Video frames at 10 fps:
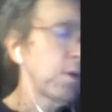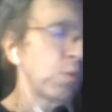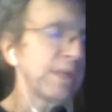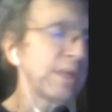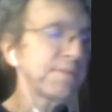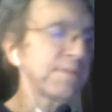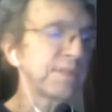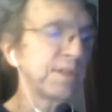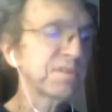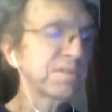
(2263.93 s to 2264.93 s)
What if
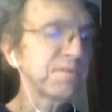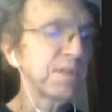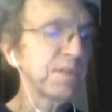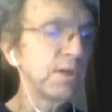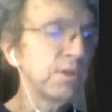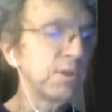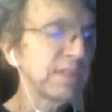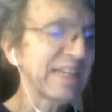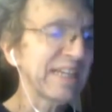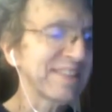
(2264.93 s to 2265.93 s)
tears flow
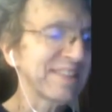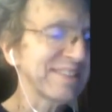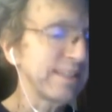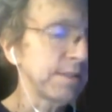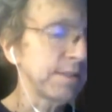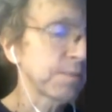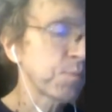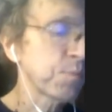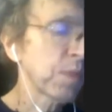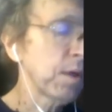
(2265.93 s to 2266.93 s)
like the sea?
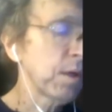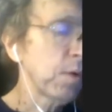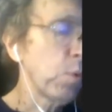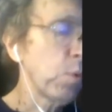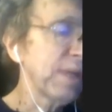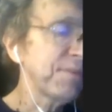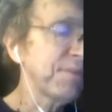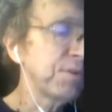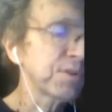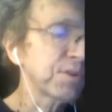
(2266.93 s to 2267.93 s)
What
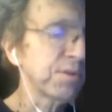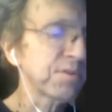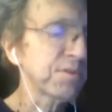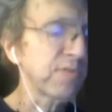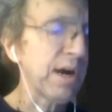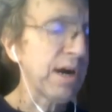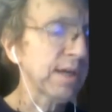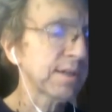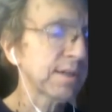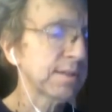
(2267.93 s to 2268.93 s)
if you turn to rock?
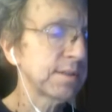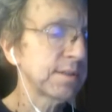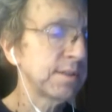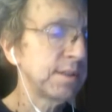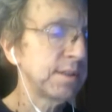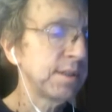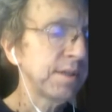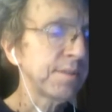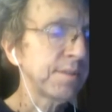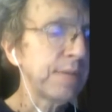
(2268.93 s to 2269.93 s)

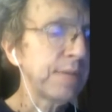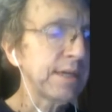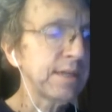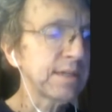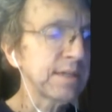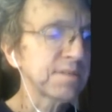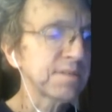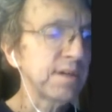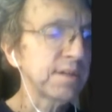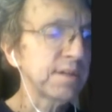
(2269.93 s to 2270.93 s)
The body that has
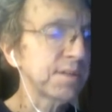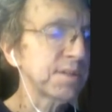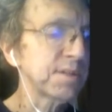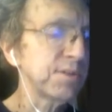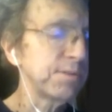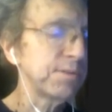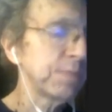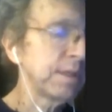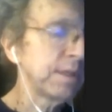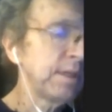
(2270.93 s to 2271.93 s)
gone to the
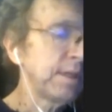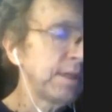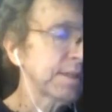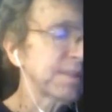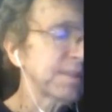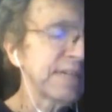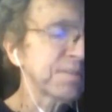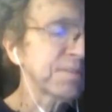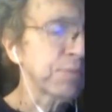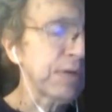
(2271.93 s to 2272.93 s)
tomb does
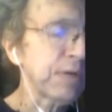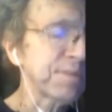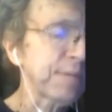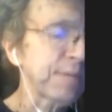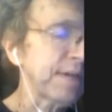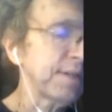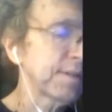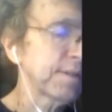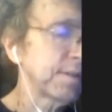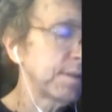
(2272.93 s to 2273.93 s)
not sprout as
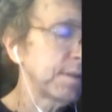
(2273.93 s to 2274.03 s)
paddy.